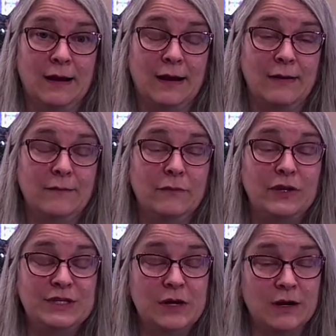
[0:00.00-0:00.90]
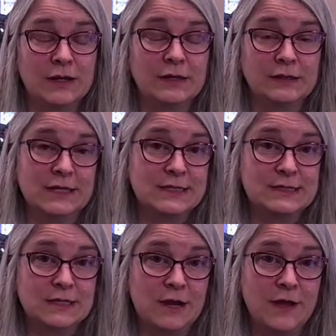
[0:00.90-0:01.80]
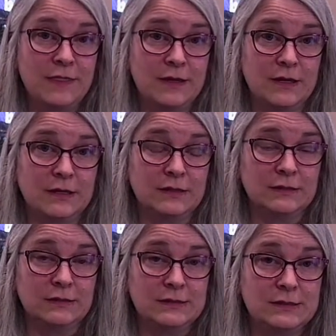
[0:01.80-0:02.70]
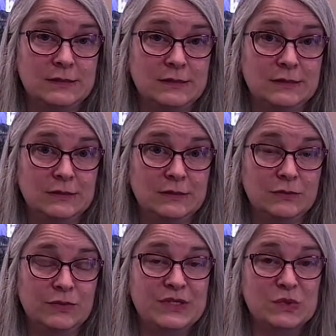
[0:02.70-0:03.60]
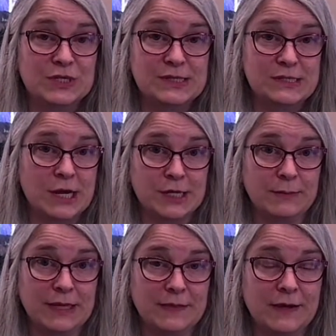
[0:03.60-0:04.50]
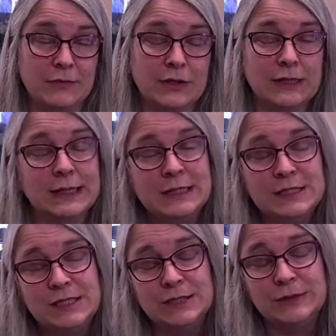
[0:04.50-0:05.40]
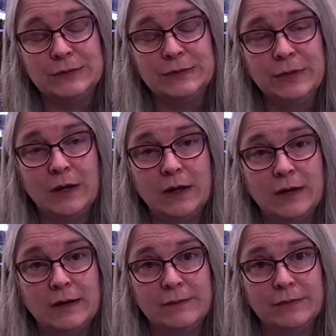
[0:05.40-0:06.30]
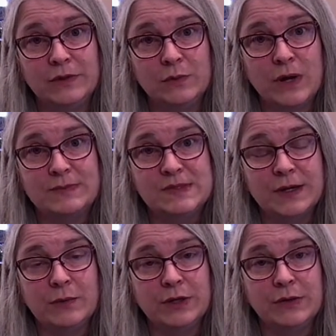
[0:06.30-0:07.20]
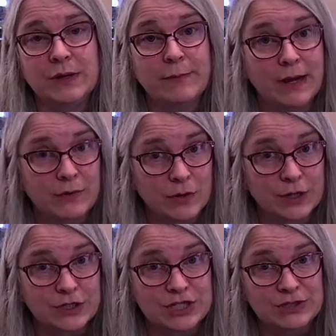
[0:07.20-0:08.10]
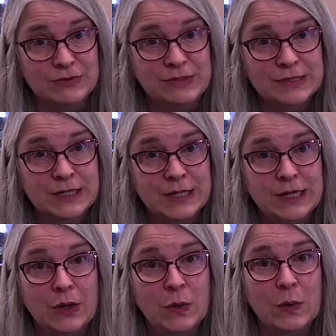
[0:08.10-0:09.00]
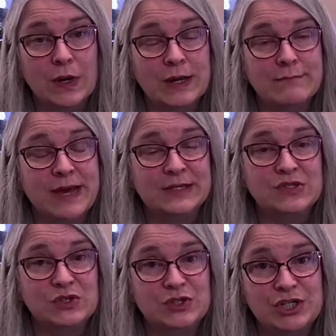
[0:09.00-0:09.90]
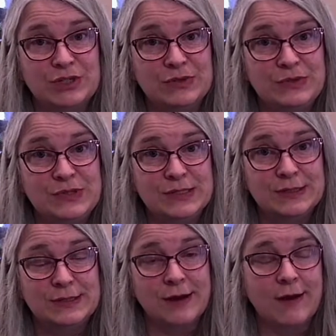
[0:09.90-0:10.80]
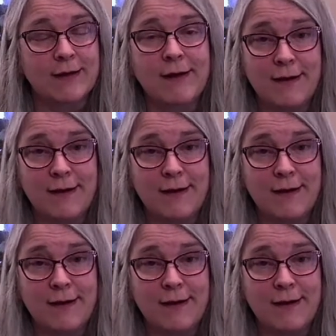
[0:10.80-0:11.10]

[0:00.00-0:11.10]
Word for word: Um, we are going to list on the resource document that we're going to link to uh, the website where you can buy organ shoes Organmastershoes.com.